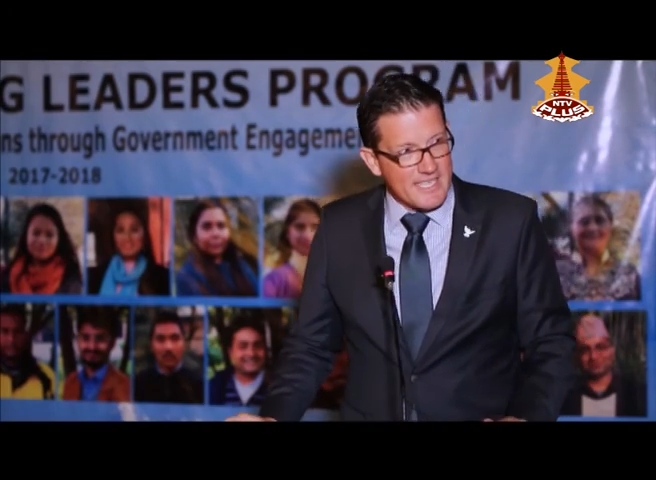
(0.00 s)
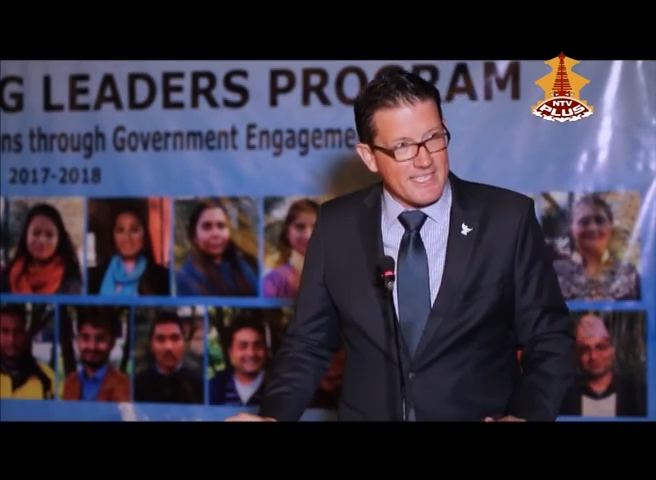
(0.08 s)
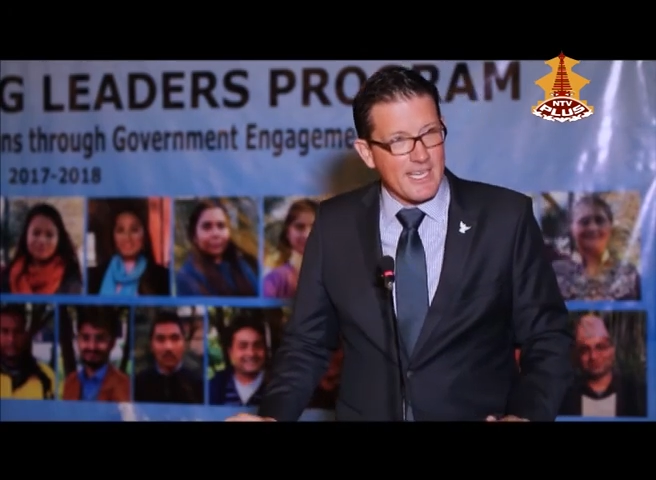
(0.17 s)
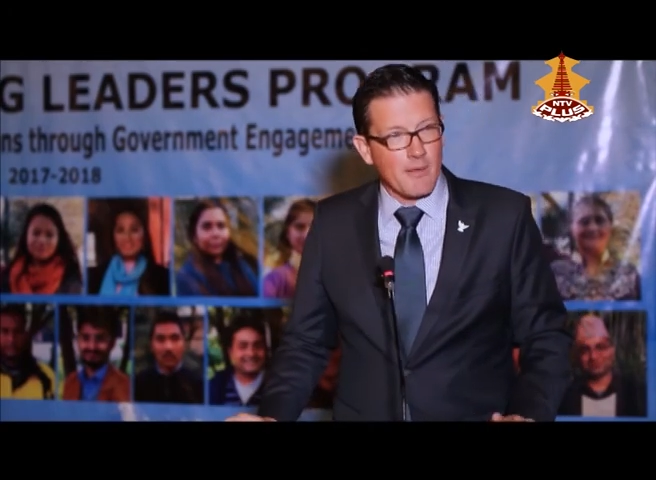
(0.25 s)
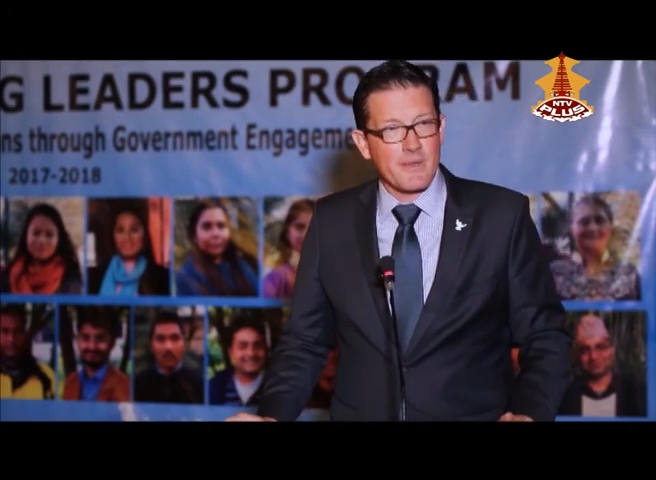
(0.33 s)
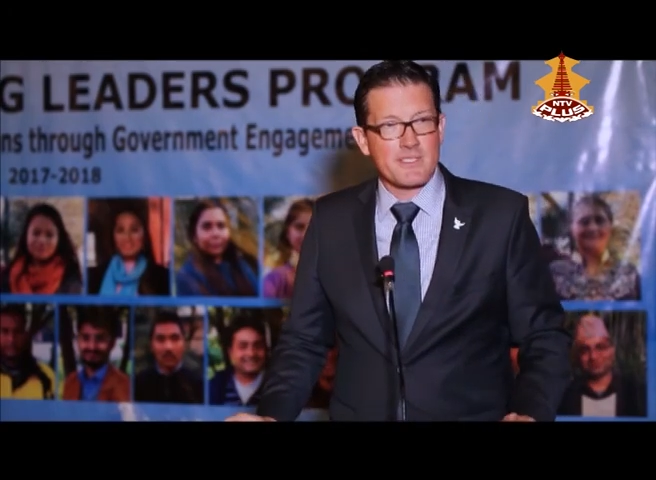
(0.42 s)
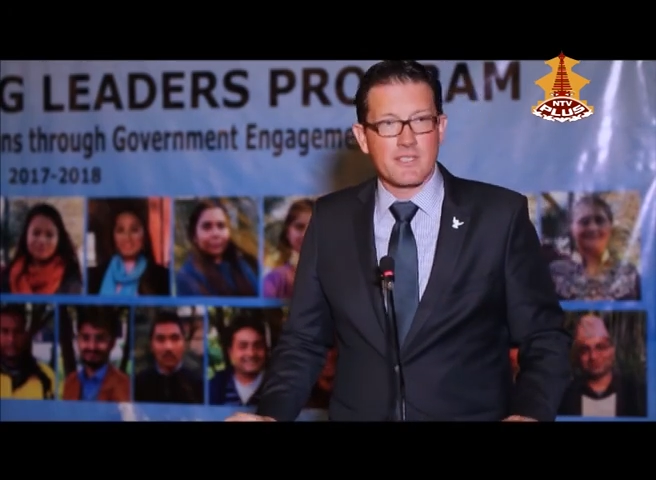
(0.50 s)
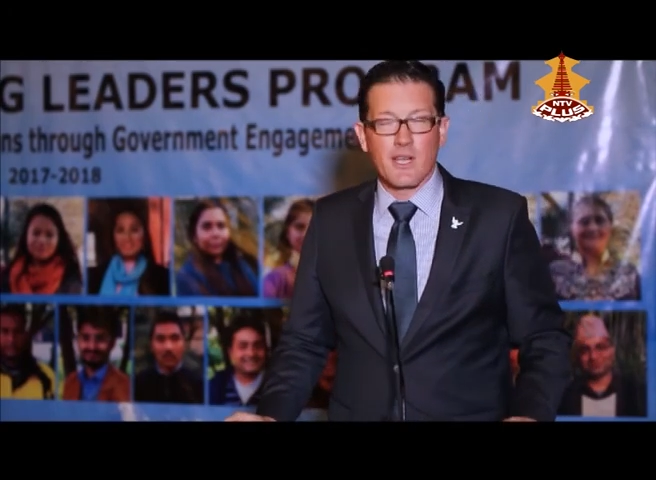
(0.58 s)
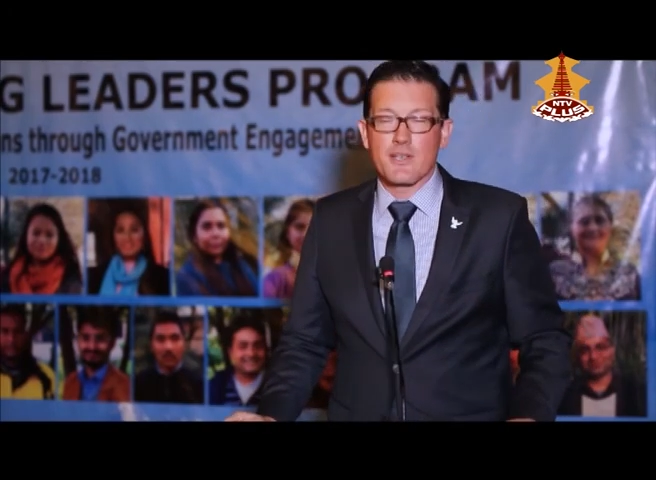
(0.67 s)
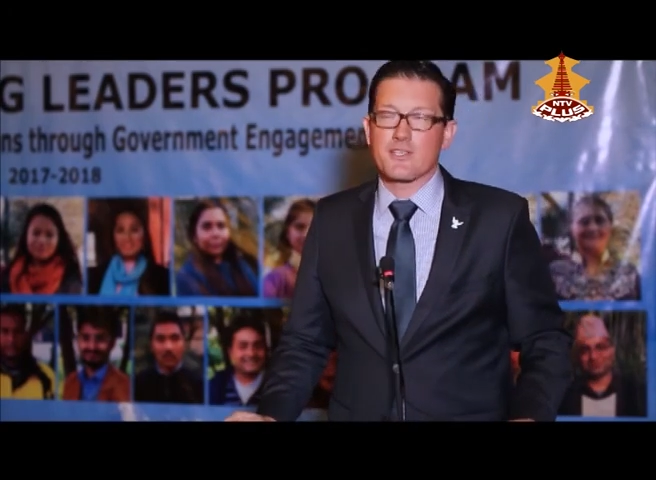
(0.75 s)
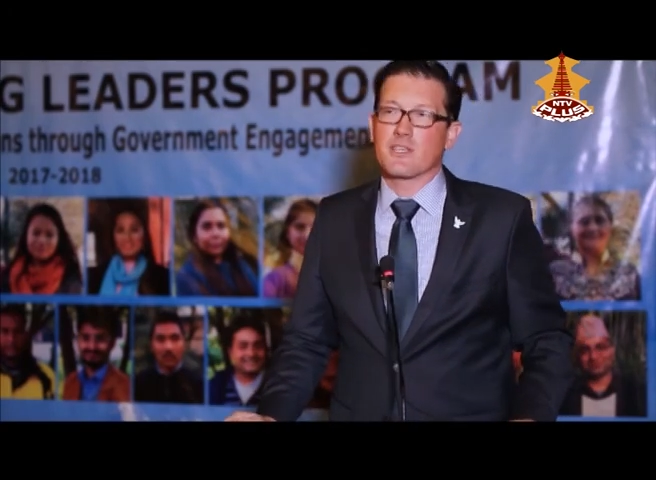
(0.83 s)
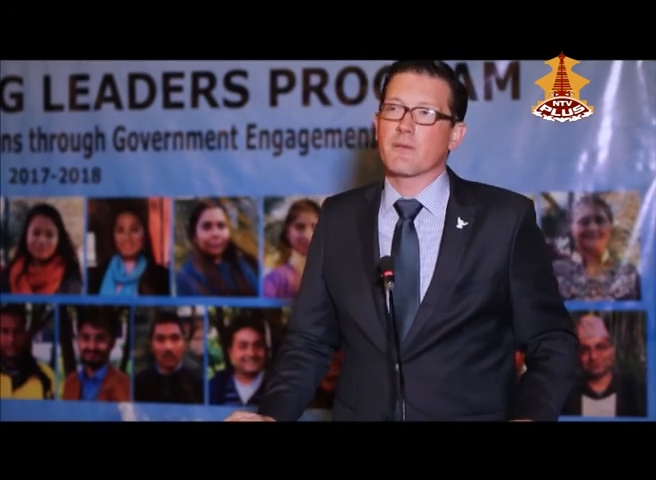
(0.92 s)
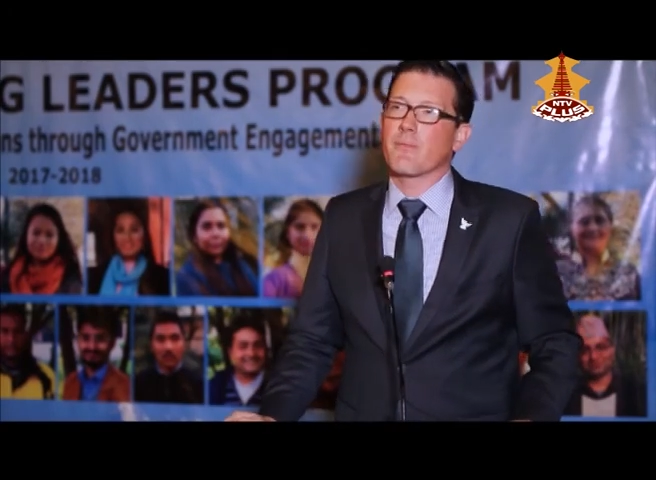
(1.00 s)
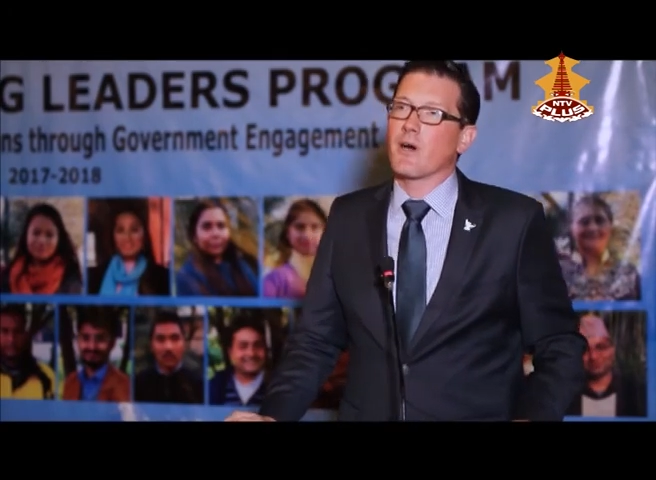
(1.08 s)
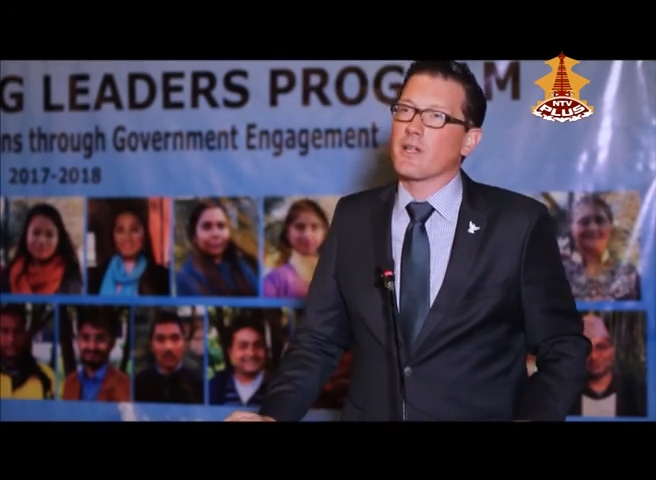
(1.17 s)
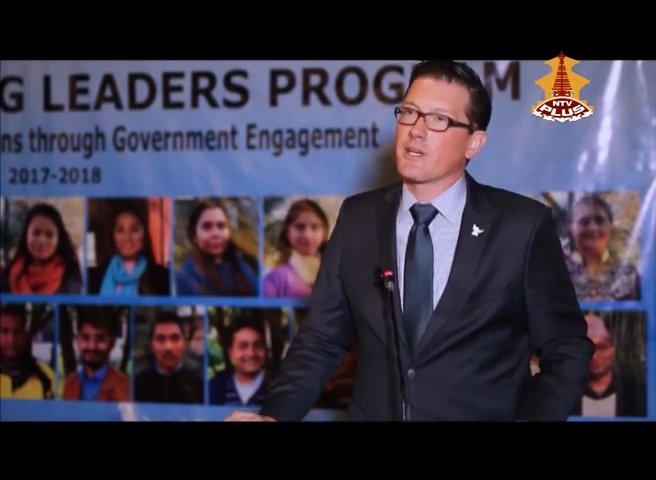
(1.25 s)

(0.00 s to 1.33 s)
to help us launch the Nepali